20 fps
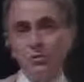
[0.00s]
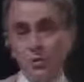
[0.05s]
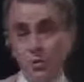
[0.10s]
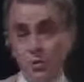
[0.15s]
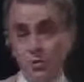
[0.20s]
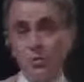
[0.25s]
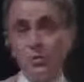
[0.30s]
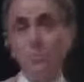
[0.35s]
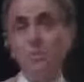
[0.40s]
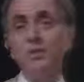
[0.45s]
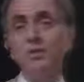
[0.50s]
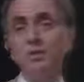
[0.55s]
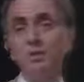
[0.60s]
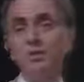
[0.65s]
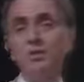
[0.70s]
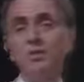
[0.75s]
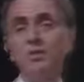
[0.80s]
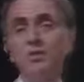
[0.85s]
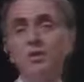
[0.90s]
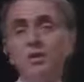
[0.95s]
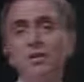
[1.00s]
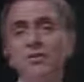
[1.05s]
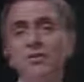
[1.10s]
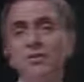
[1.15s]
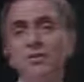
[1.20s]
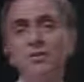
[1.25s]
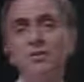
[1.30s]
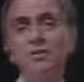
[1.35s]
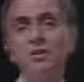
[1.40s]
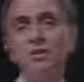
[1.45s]
of the human species, other
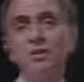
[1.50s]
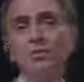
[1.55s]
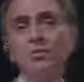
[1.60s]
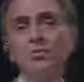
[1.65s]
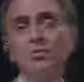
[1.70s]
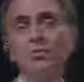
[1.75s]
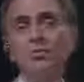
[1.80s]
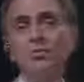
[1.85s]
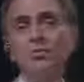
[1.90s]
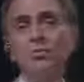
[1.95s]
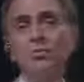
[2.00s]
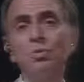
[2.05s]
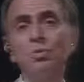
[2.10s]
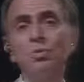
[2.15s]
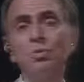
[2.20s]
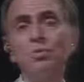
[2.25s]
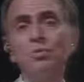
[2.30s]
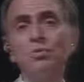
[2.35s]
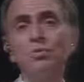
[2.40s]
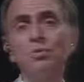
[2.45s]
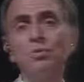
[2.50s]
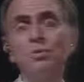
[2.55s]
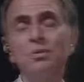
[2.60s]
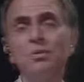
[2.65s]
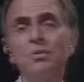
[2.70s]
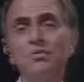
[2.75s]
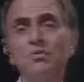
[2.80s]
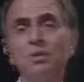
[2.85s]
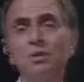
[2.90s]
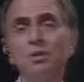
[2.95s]
nations, I presume, would also be
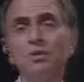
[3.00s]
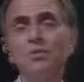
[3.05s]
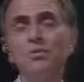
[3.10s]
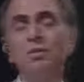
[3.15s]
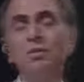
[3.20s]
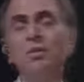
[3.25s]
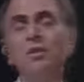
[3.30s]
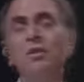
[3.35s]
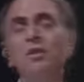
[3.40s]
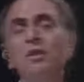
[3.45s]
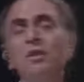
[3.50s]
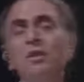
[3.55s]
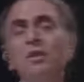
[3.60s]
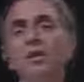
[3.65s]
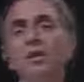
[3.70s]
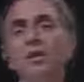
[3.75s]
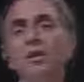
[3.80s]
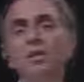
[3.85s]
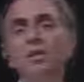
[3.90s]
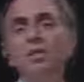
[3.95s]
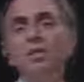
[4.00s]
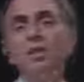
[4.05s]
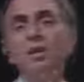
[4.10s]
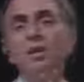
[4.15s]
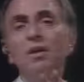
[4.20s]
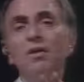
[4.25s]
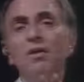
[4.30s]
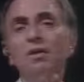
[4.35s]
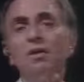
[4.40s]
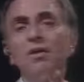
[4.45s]
involved, and
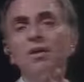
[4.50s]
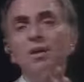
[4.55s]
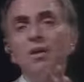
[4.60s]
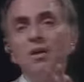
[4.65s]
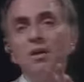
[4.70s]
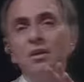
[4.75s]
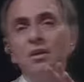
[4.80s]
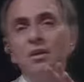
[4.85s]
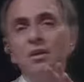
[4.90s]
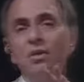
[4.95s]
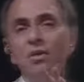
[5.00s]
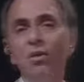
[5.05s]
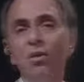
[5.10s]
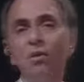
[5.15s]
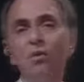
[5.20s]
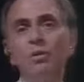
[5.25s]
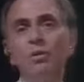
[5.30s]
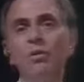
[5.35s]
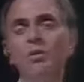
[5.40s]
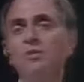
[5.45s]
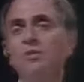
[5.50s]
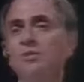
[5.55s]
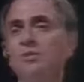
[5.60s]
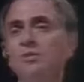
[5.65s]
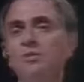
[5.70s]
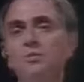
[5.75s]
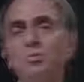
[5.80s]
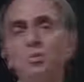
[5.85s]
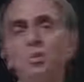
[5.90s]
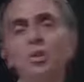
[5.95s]
then a
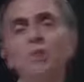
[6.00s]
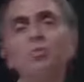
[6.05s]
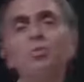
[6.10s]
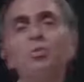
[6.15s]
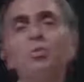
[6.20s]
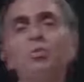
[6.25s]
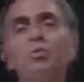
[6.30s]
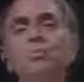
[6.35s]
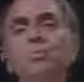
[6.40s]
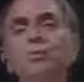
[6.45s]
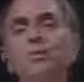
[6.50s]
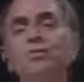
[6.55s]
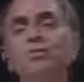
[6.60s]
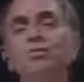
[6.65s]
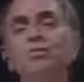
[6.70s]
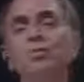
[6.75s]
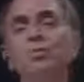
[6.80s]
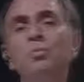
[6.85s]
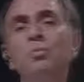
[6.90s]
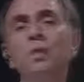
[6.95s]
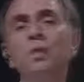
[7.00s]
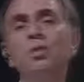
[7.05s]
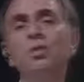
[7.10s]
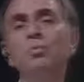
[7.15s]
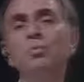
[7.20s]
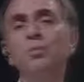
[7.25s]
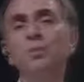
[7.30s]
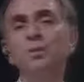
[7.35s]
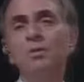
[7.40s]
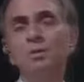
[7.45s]
glorious, whatever it would be,
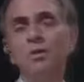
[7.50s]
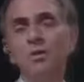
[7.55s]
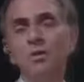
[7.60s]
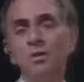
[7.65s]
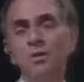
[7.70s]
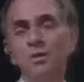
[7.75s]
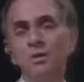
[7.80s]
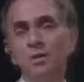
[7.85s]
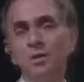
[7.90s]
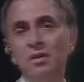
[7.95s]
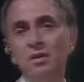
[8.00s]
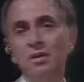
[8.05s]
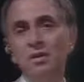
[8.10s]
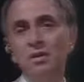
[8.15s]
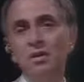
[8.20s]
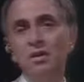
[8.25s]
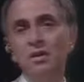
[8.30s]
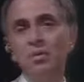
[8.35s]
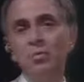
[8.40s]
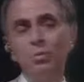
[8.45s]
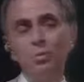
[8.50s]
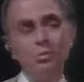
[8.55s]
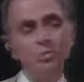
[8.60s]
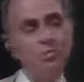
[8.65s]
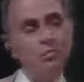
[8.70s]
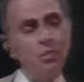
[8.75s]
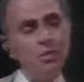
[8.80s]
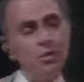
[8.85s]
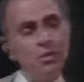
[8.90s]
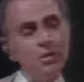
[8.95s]
few-month period in
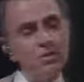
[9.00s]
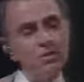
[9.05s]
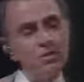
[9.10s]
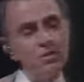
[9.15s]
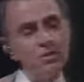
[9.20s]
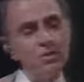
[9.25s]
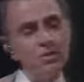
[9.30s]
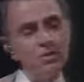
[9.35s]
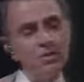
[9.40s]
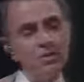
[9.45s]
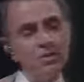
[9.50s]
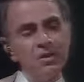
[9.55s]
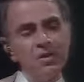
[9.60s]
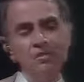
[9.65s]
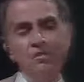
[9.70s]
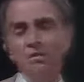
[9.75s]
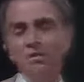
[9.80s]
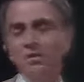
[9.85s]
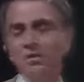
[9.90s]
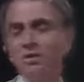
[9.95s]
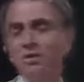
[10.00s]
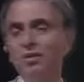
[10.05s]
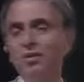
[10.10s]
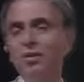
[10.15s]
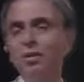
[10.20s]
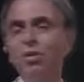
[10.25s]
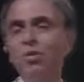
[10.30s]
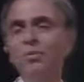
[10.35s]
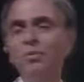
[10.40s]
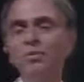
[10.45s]
which Mars, I have a
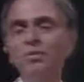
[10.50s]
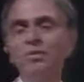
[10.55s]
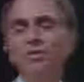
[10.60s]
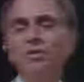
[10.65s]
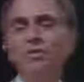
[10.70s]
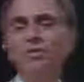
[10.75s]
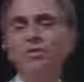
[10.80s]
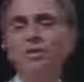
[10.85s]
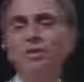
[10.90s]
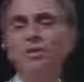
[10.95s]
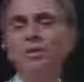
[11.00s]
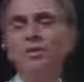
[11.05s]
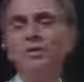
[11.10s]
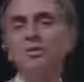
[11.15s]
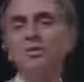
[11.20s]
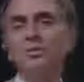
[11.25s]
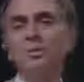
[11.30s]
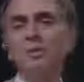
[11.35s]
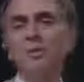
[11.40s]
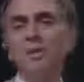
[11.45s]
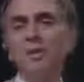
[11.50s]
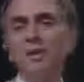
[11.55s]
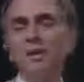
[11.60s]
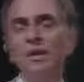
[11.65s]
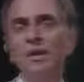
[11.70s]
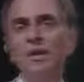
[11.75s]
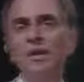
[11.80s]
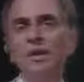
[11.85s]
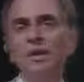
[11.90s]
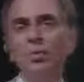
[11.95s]
globe of it right next to me,
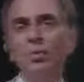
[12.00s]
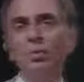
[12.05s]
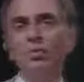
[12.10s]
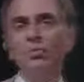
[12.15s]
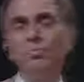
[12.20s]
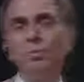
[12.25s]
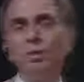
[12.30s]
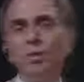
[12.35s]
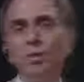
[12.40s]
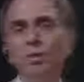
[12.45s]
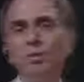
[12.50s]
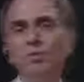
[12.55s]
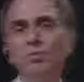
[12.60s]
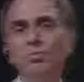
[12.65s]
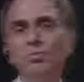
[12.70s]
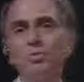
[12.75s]
in which Mars